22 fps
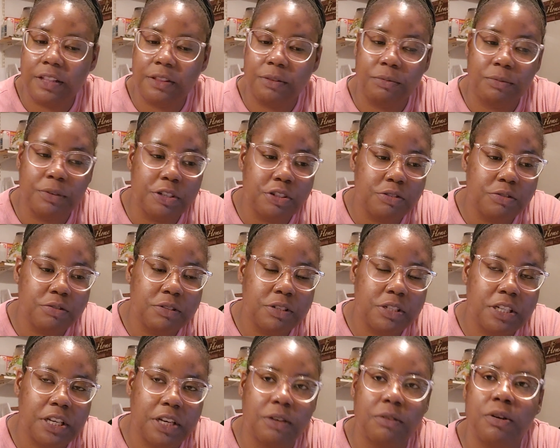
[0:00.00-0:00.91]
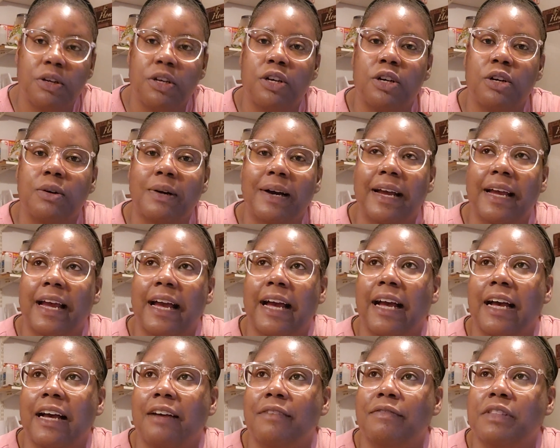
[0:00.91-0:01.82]
the Ritual Tarot. I
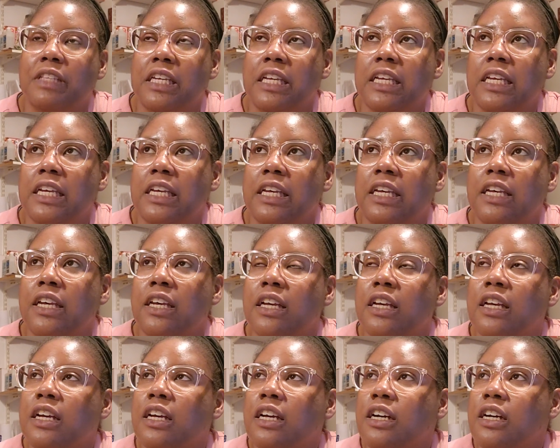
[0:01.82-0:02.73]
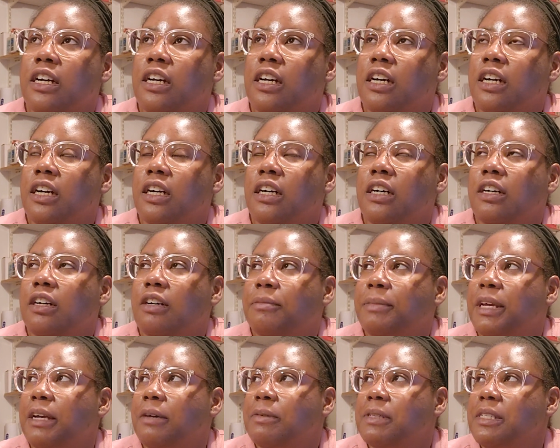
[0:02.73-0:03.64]
have the, oh
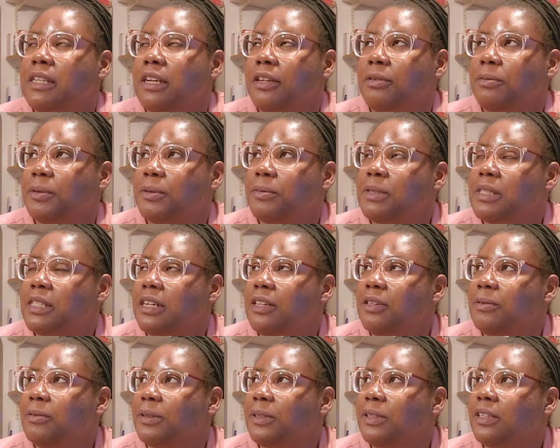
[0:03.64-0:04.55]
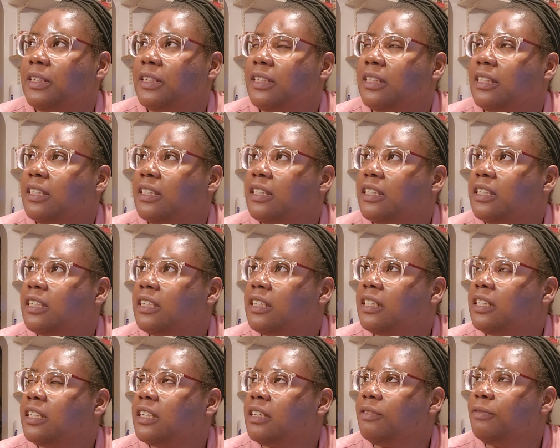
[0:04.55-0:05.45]
man, what's the other one?
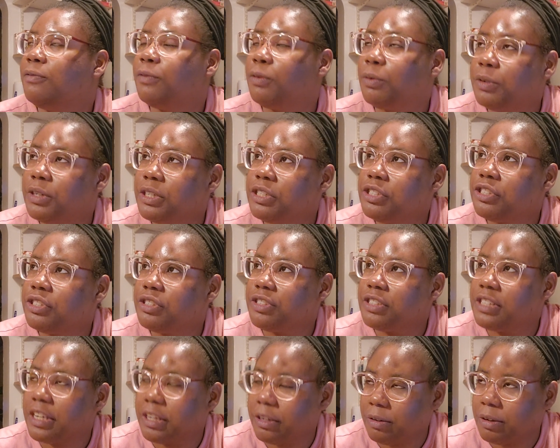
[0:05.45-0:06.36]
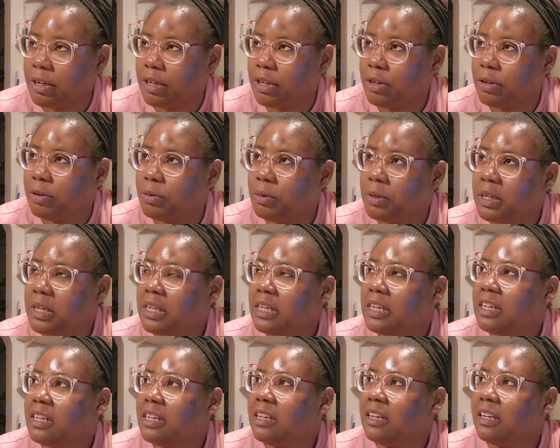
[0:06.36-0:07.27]
Voyager Tarot.
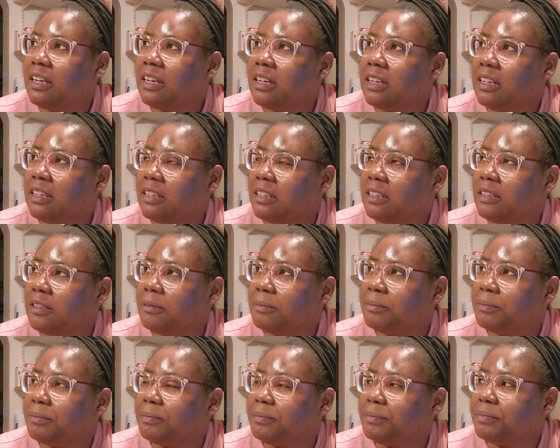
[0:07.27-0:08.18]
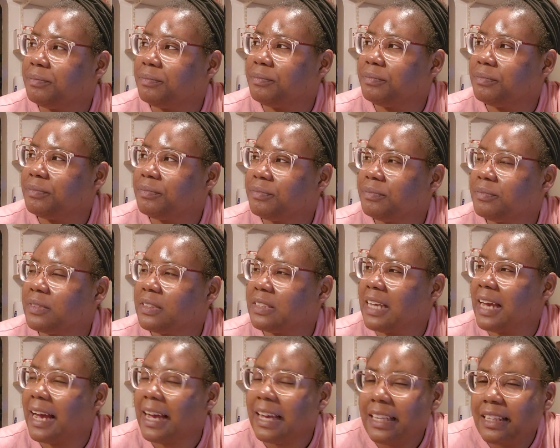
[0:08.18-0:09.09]

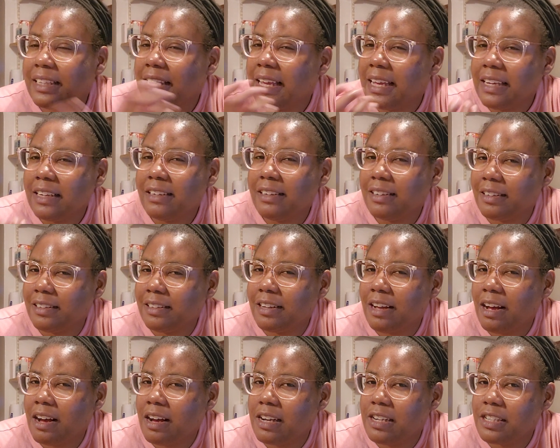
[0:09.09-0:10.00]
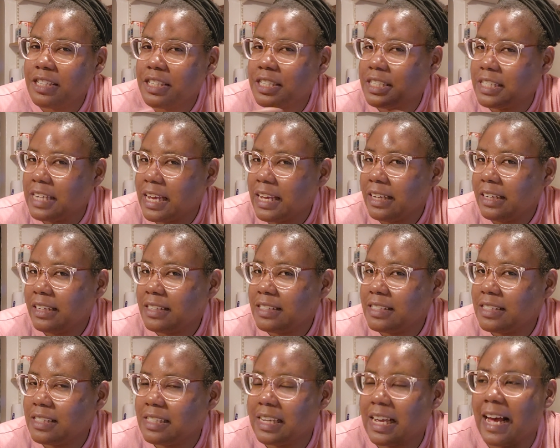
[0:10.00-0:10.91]
I like collage
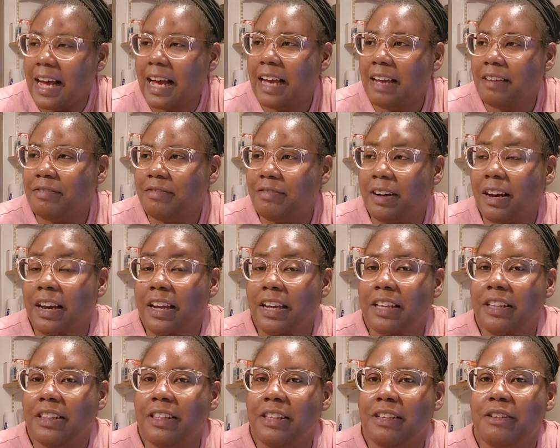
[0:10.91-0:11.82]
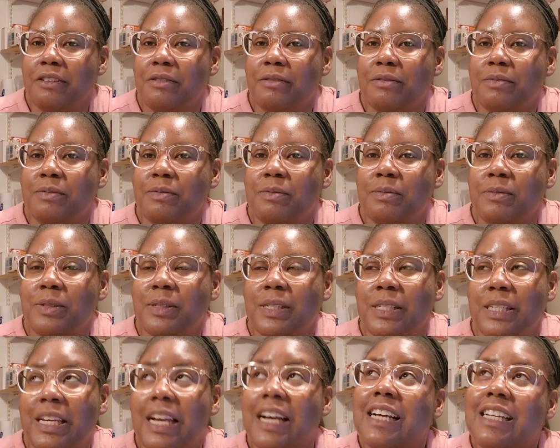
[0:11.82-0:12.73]
decks. I find them,
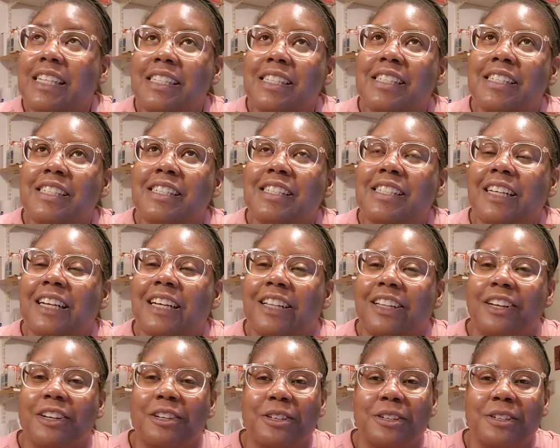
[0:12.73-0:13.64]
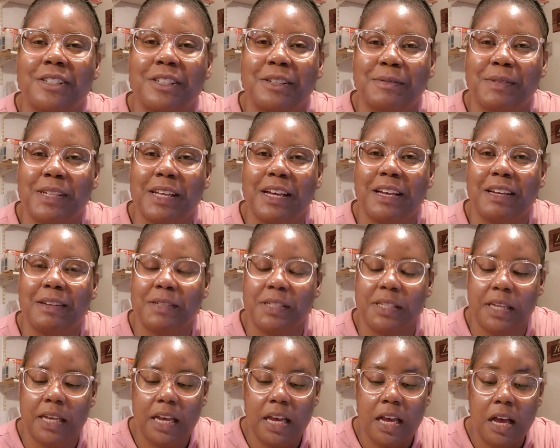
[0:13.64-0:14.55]
yes, cluttered
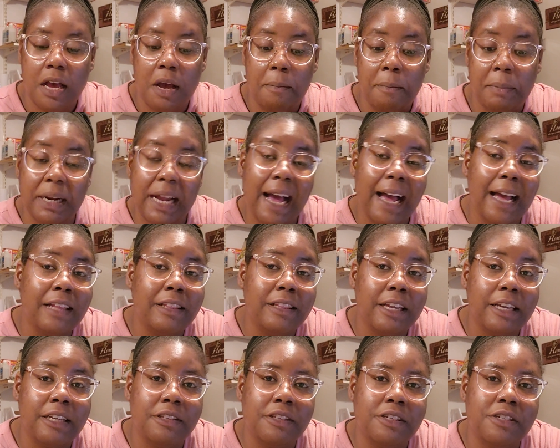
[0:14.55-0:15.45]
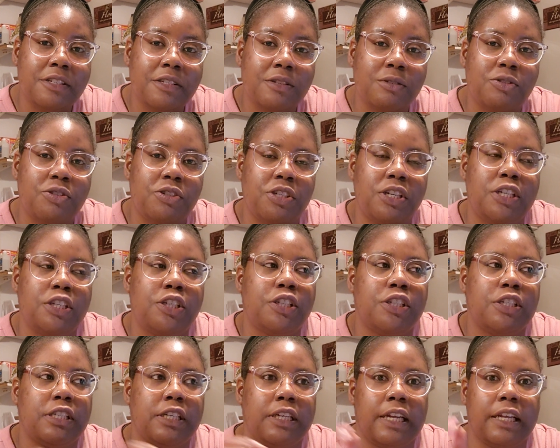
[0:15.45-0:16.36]
sometimes, but I like the
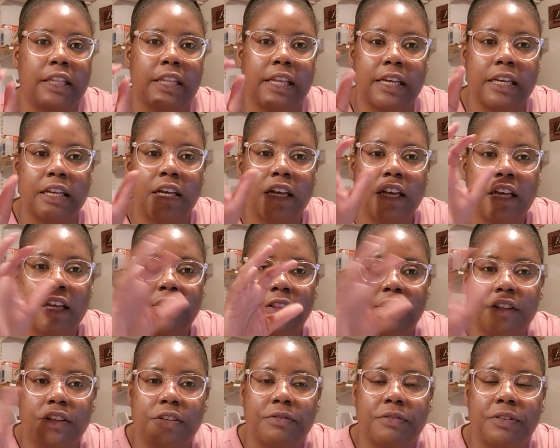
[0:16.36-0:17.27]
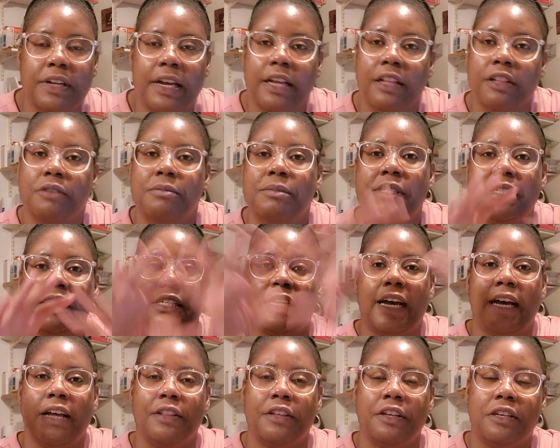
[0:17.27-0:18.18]
associations, and I like the different elements
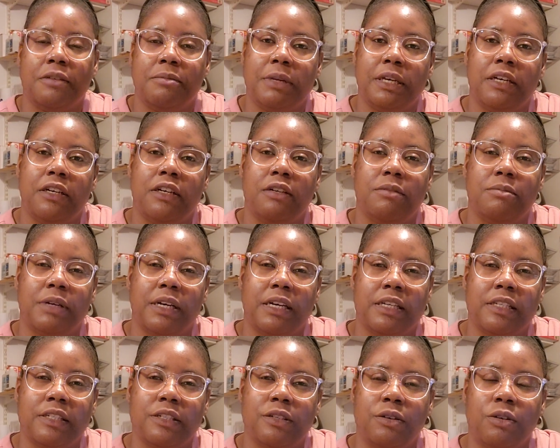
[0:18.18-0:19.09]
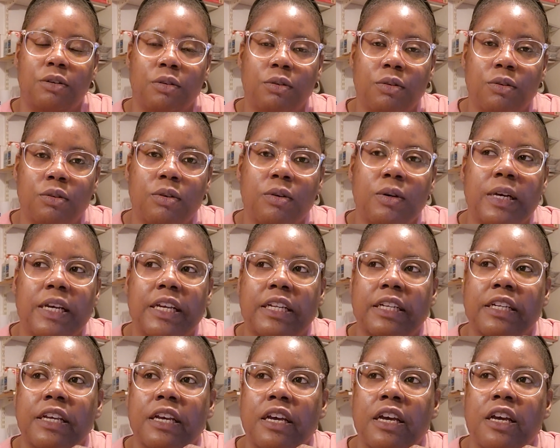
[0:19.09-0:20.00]
and how they can make a composite whole,
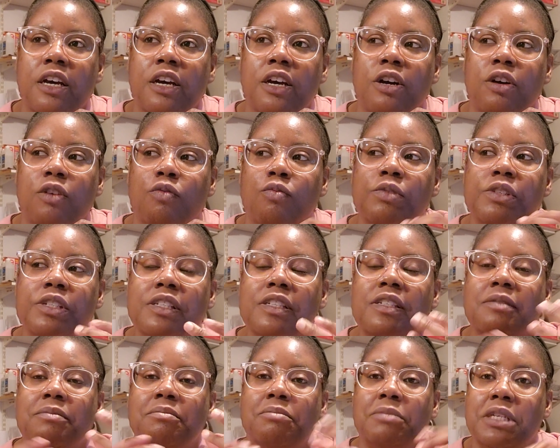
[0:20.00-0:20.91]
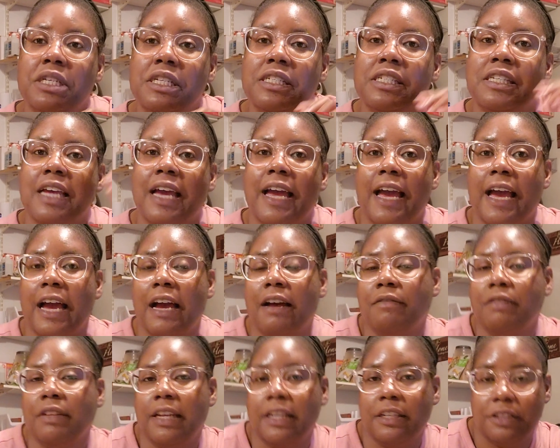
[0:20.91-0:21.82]
and what does it mean to
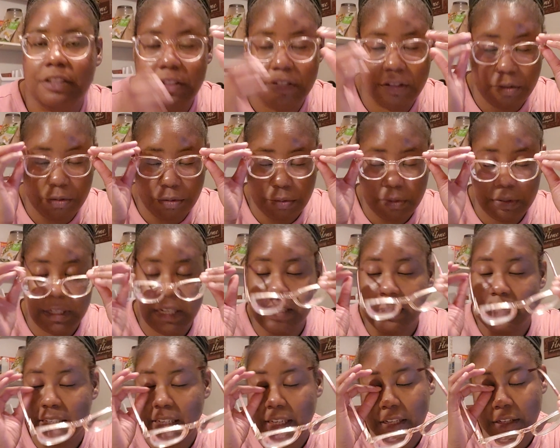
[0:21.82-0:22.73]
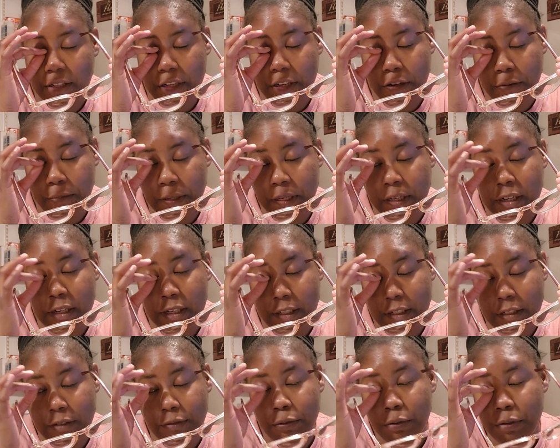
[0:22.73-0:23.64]
have like these little things in there,
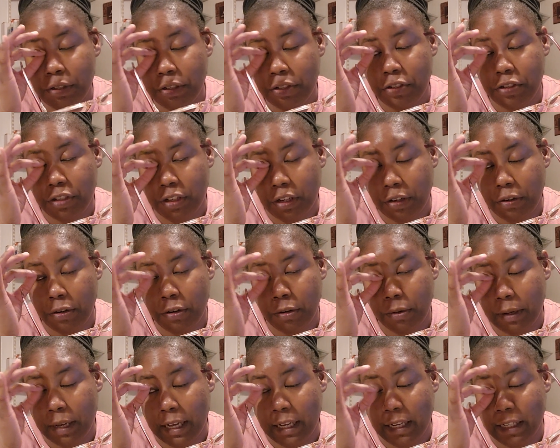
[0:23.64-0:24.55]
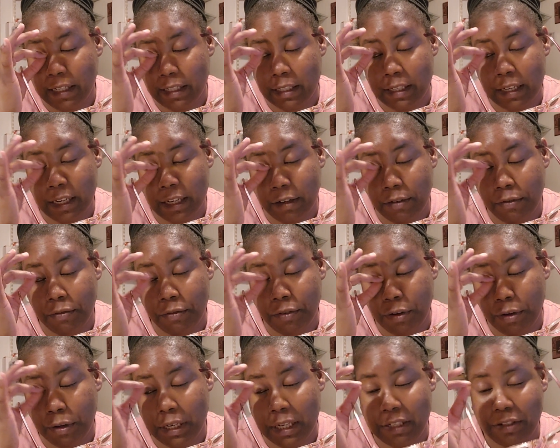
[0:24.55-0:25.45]
because the Voyager Tarot has like
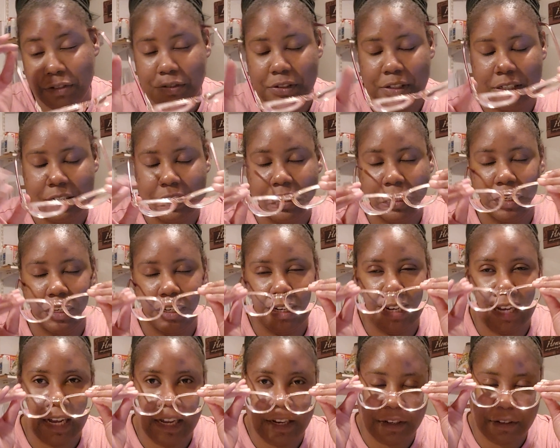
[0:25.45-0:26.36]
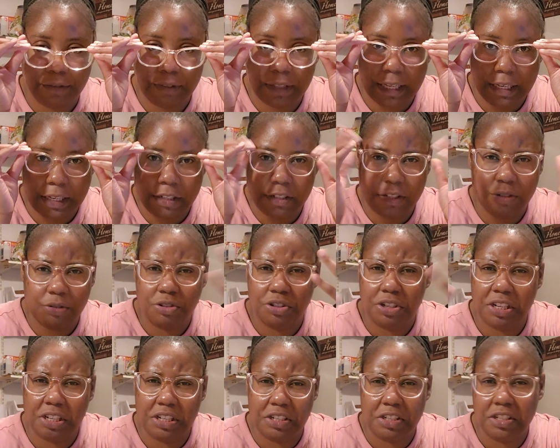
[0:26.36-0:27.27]
very interesting kind of like
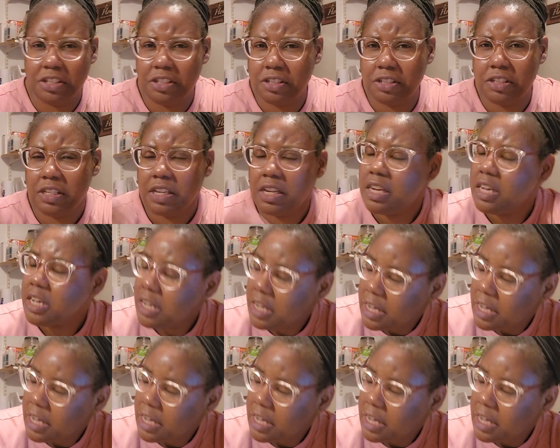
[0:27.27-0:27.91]
associations,